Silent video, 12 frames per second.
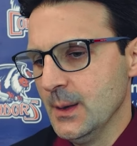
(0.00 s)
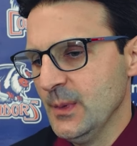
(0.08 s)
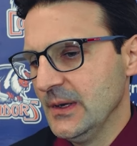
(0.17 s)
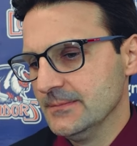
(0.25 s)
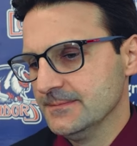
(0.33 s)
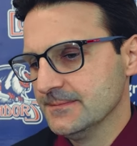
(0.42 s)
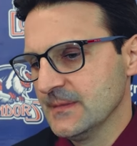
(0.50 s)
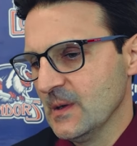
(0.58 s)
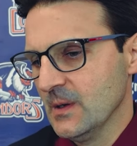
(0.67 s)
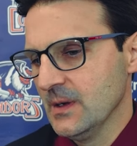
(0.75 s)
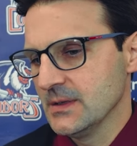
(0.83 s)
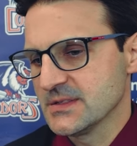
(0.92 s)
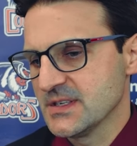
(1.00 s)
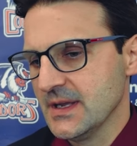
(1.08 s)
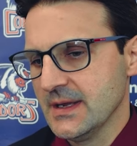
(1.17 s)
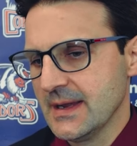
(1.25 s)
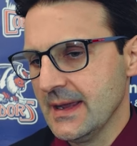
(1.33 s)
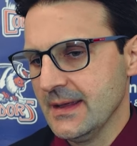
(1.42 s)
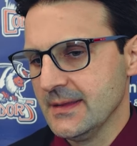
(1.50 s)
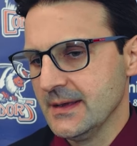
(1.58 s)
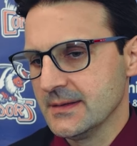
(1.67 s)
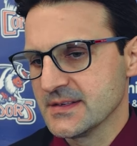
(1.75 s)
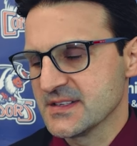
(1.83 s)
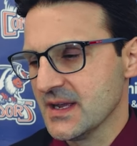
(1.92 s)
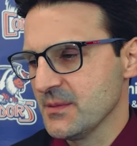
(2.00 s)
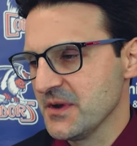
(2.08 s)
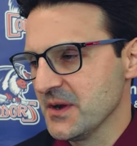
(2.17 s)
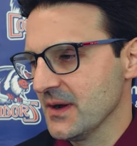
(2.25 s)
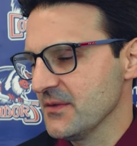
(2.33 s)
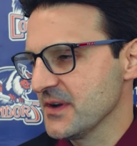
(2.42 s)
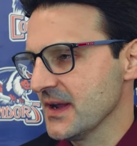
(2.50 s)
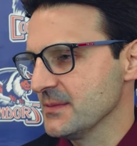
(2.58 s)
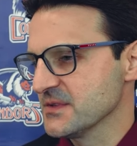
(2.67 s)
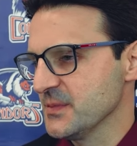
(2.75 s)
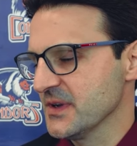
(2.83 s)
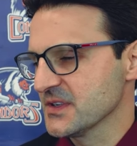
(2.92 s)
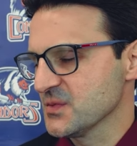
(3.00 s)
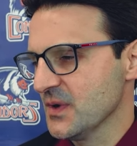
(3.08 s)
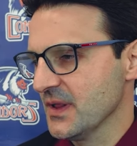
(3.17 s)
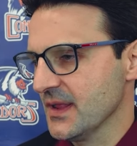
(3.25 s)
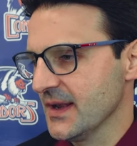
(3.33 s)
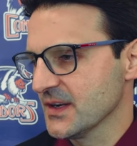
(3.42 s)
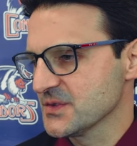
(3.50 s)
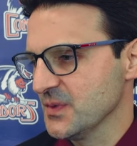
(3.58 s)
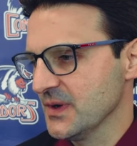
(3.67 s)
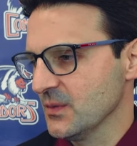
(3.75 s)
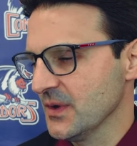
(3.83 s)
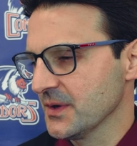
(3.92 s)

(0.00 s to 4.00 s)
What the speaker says: But you know, I'll say again that this time of year, every game is the biggest one, of the next one,